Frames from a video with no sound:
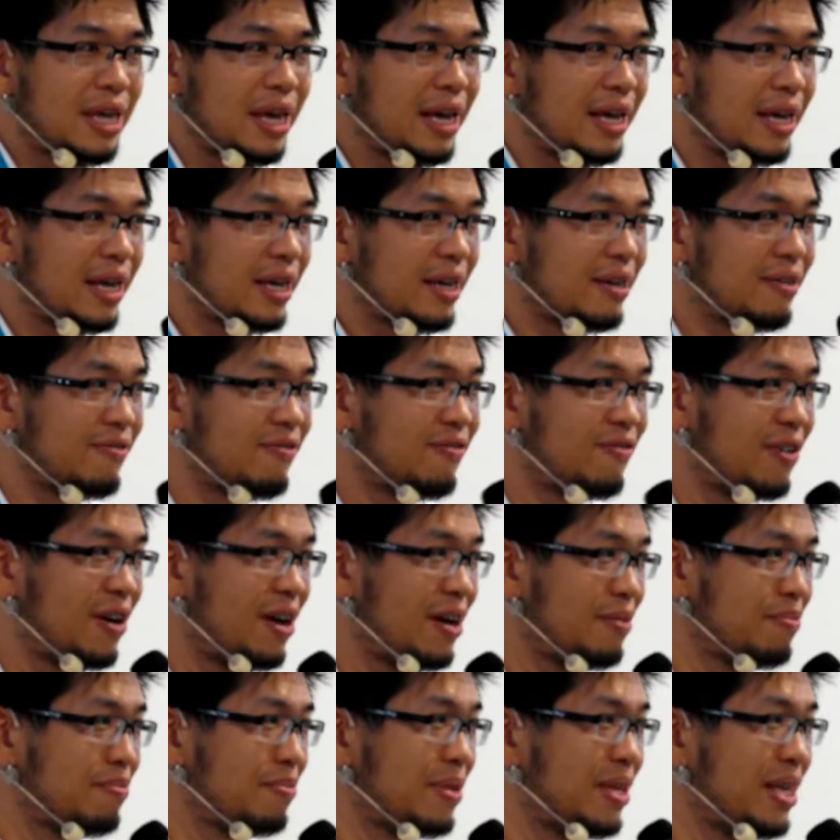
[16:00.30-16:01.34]
taken
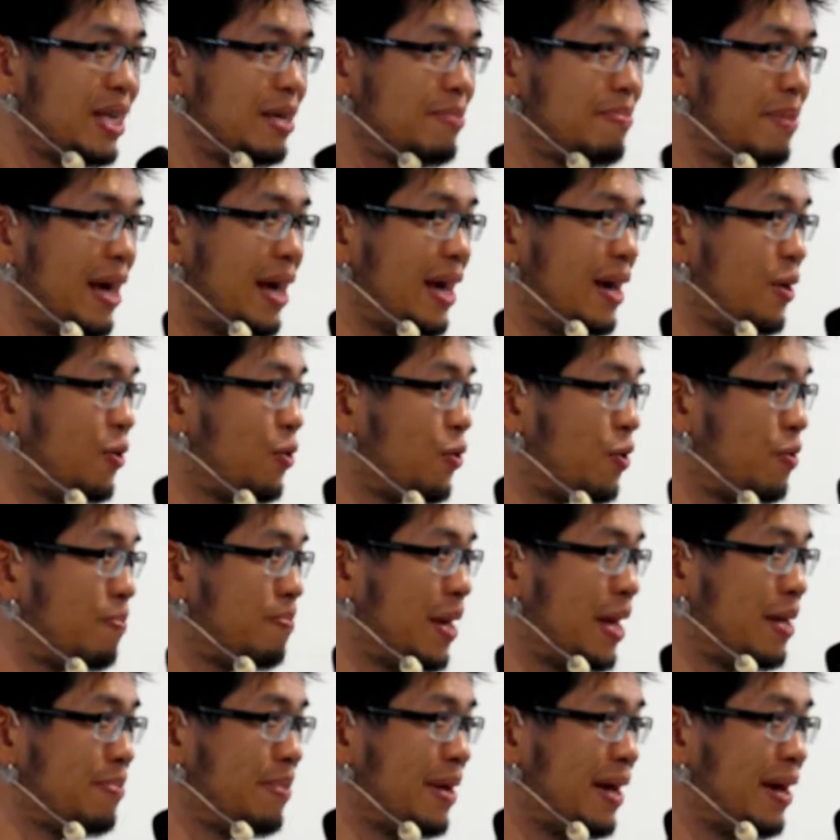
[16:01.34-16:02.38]
from eBay or
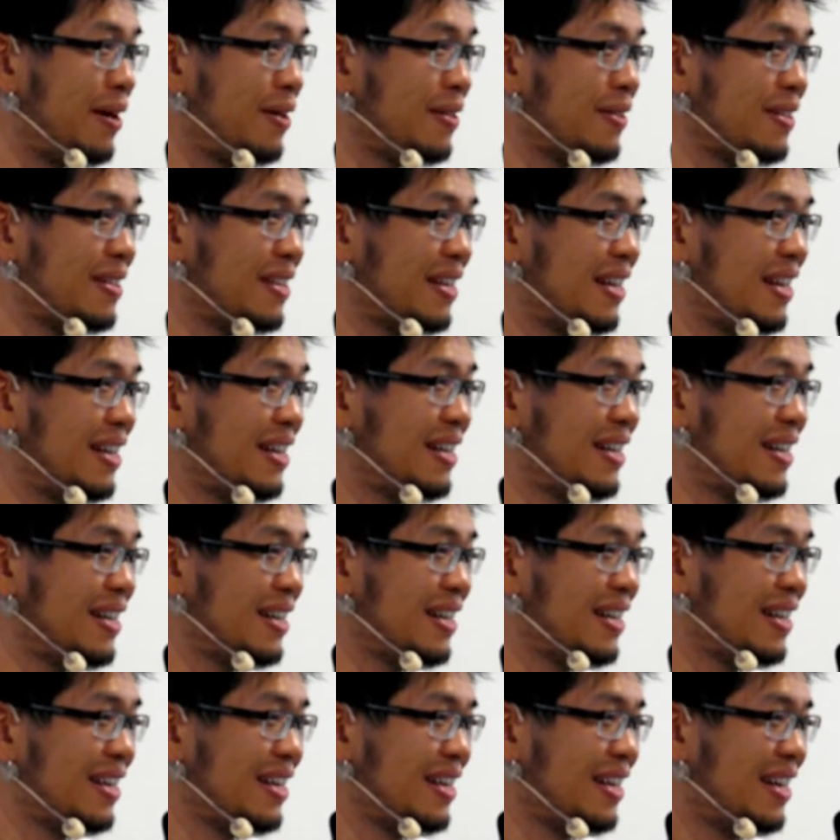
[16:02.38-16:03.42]
PayPal.
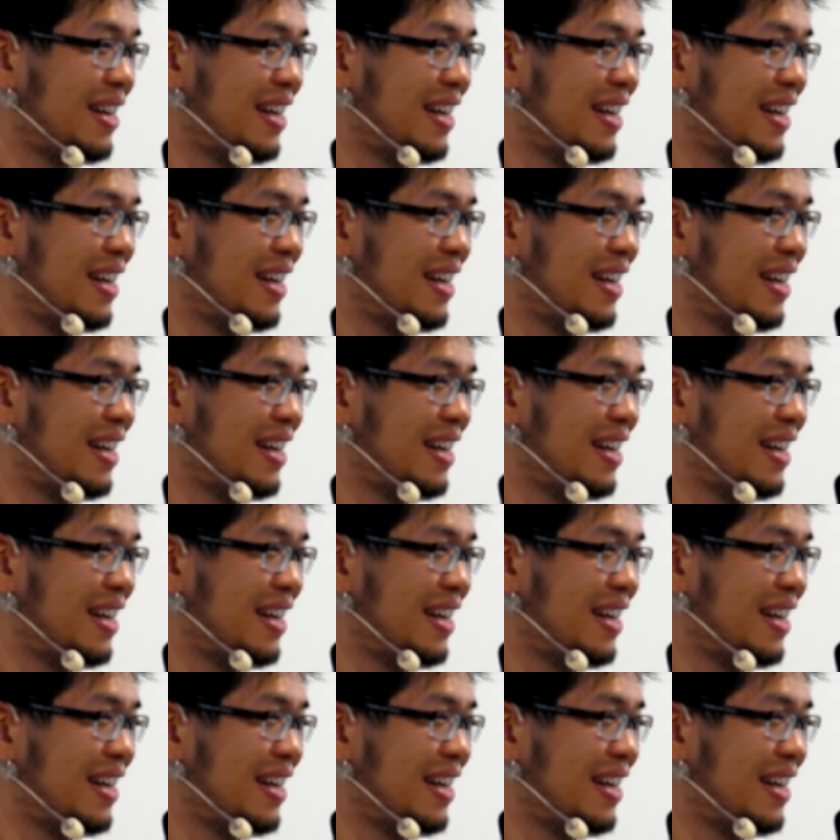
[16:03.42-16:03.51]
Uh,